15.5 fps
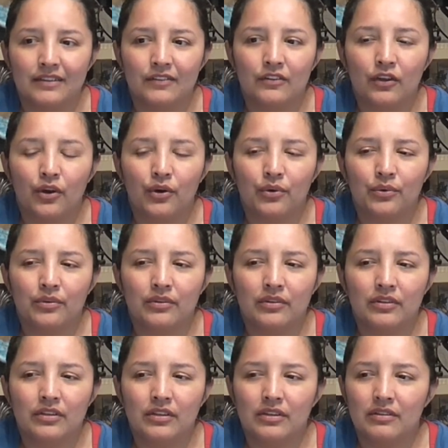So
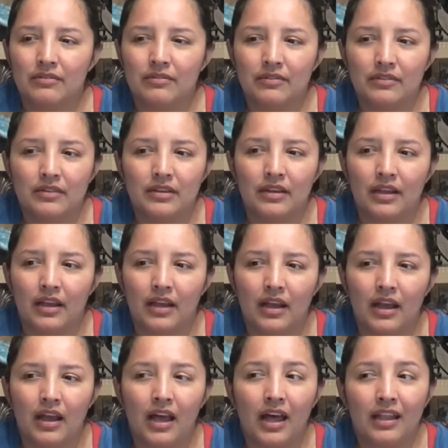
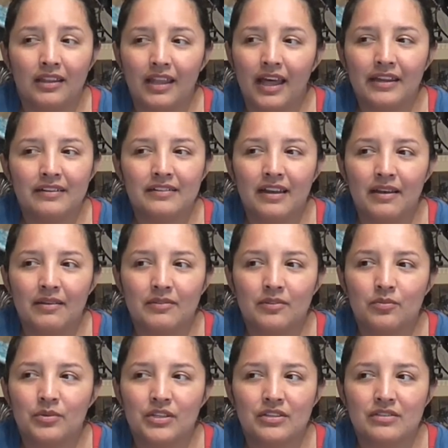a lot of
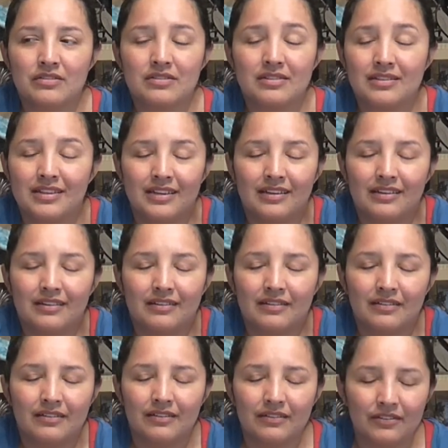times we just need
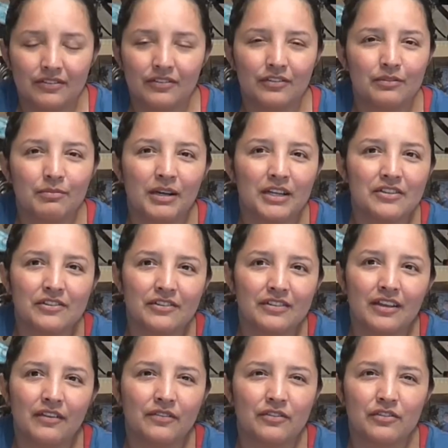to smudge
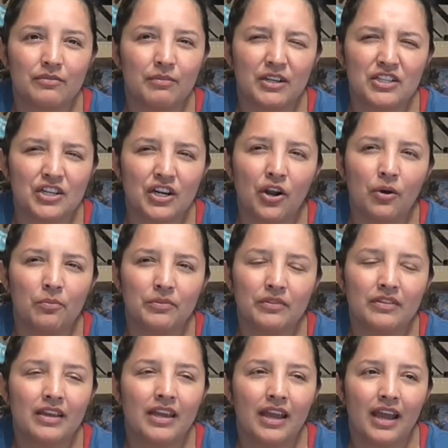ourselves or smudge our
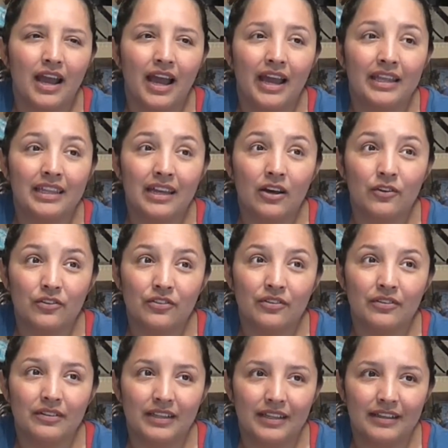homes. I
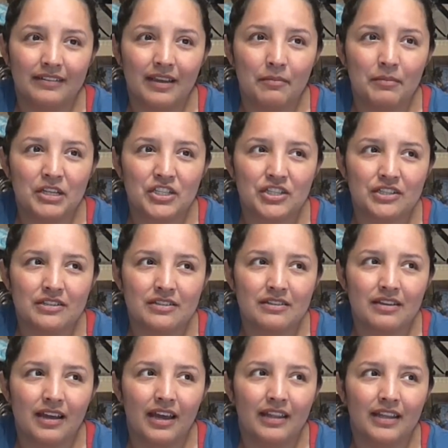also, as I mentioned,
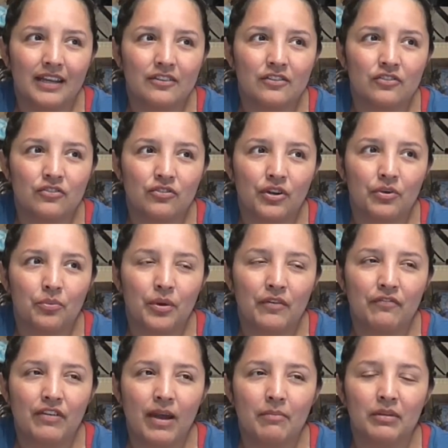I like to do it
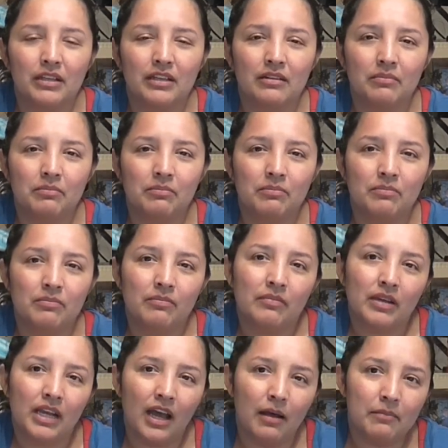when family
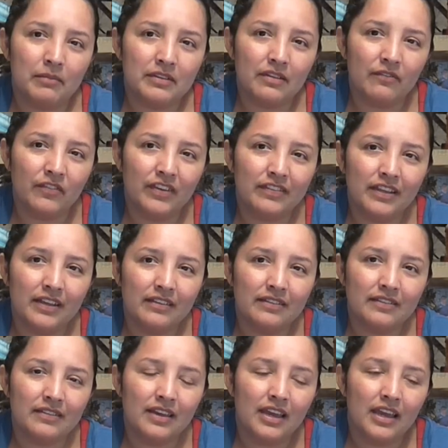comes and
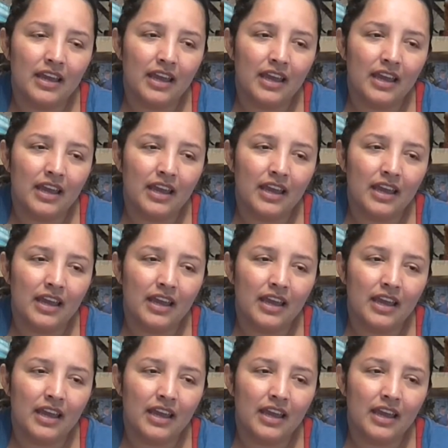visits.